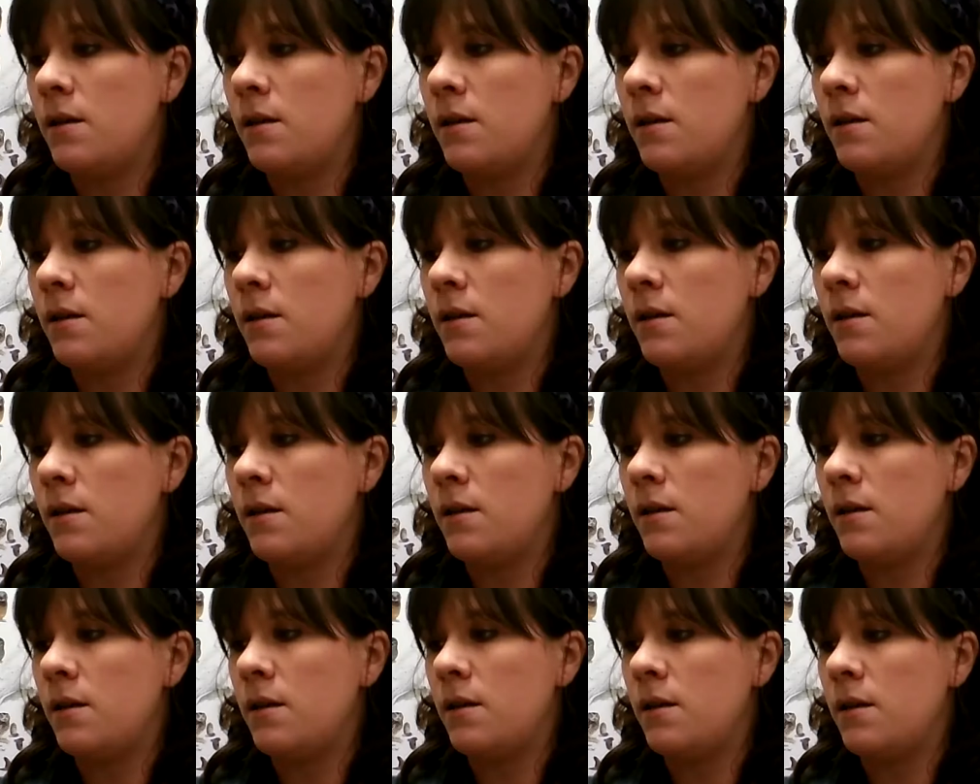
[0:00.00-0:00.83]

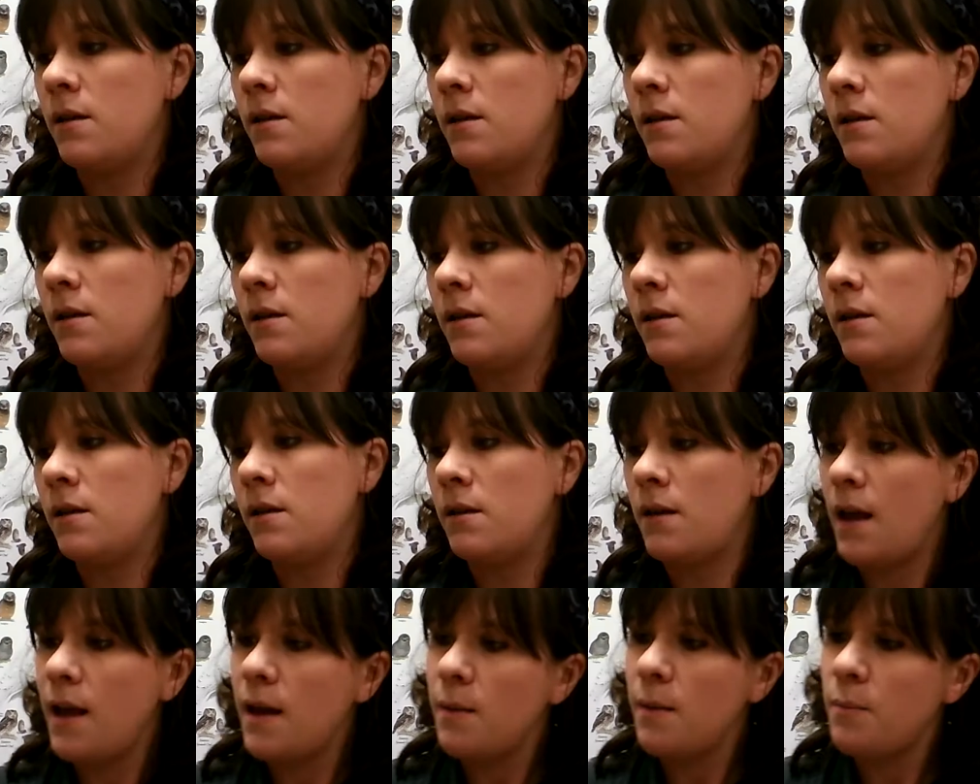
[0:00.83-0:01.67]
5s. You can get them in
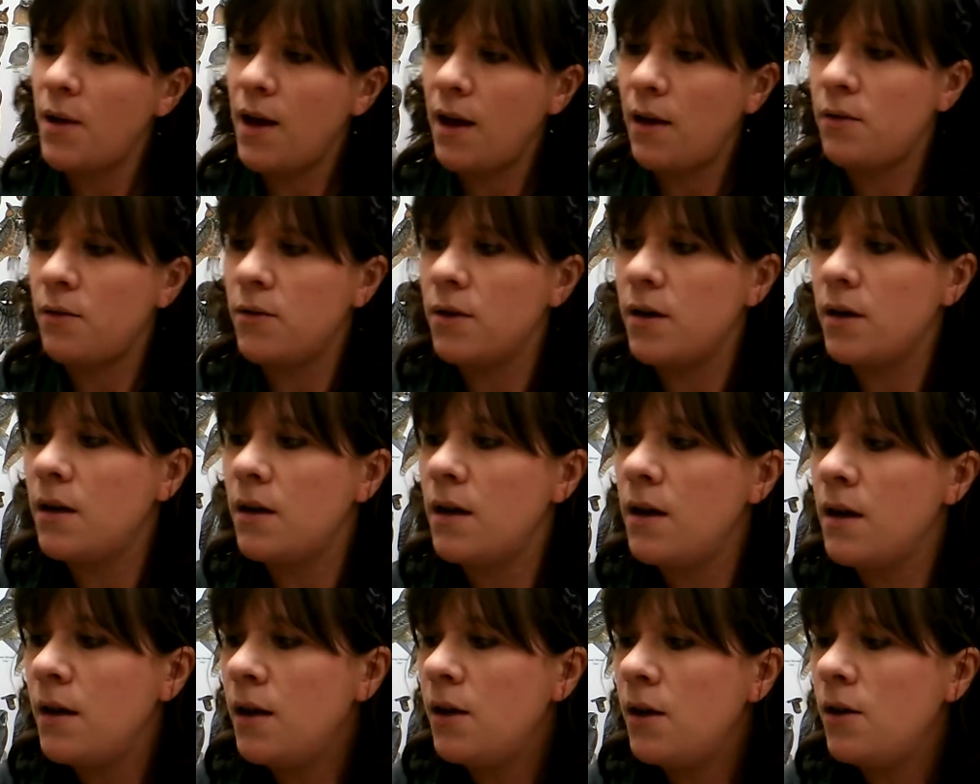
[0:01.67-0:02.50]
an 8 power.
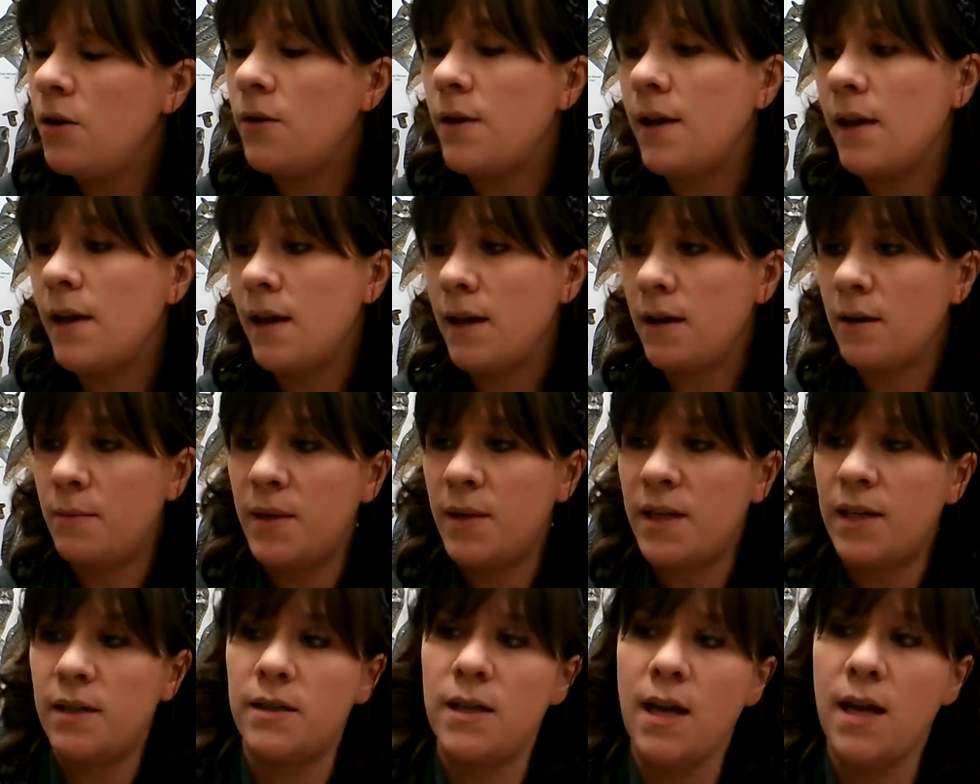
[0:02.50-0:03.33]
You can get them
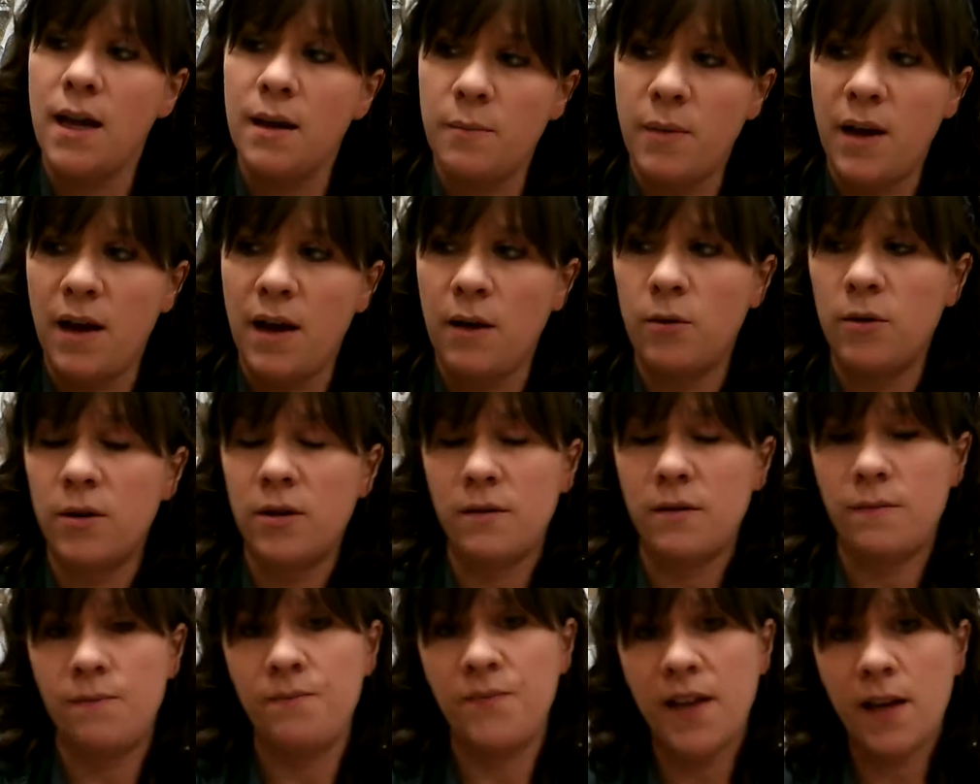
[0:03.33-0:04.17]
in a 10 power.
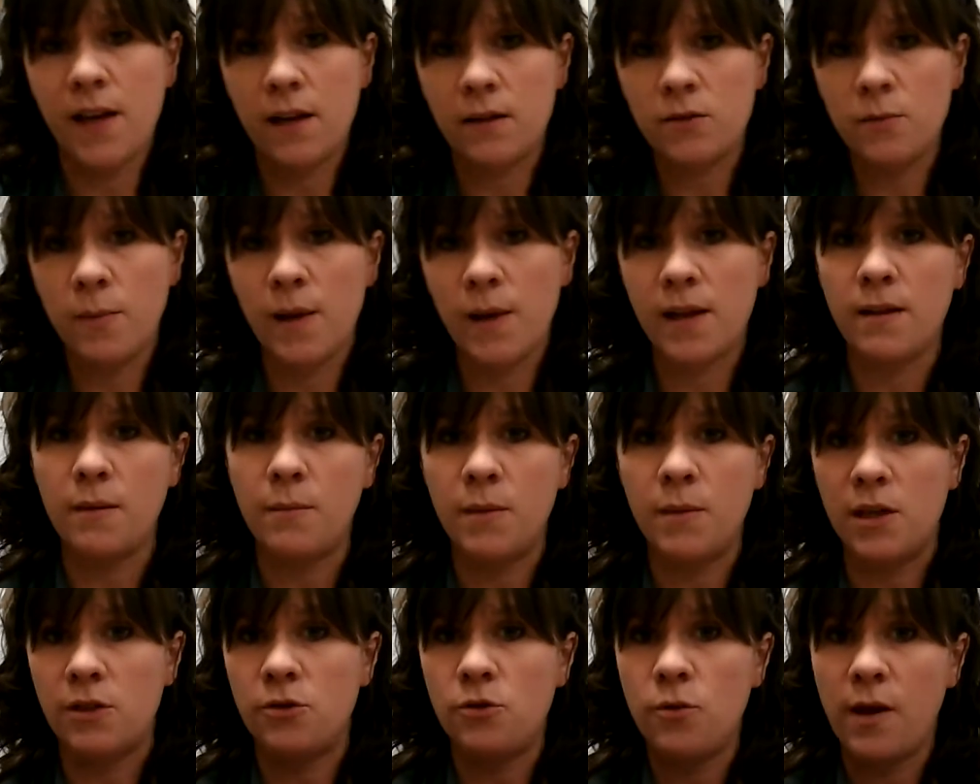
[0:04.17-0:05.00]
They also make
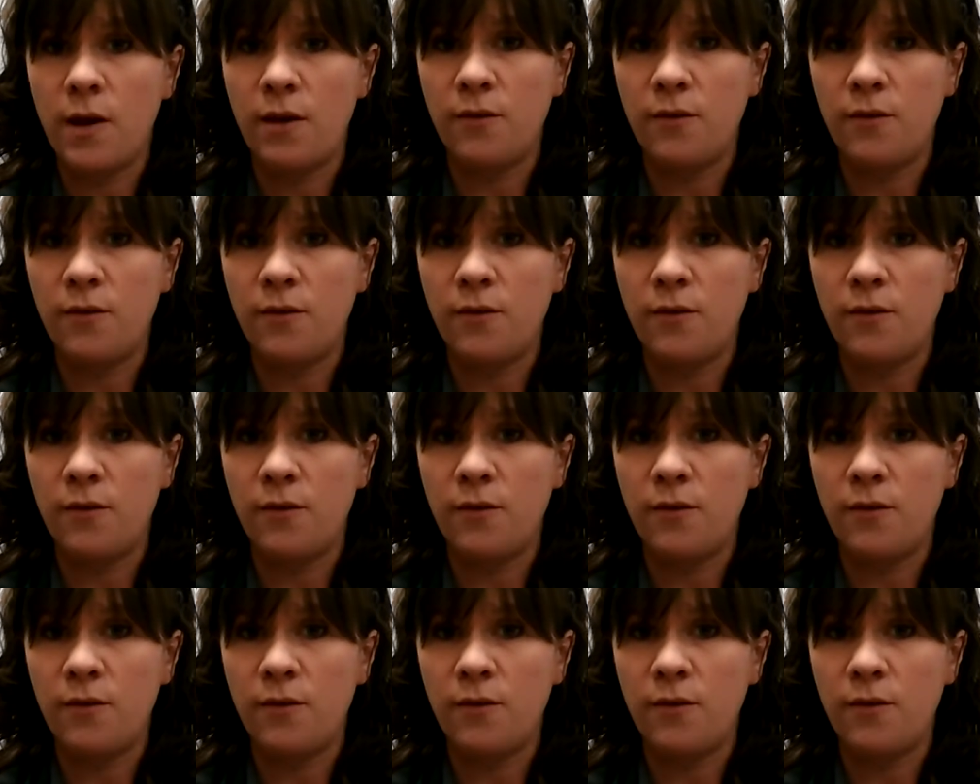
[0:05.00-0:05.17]
them in a 12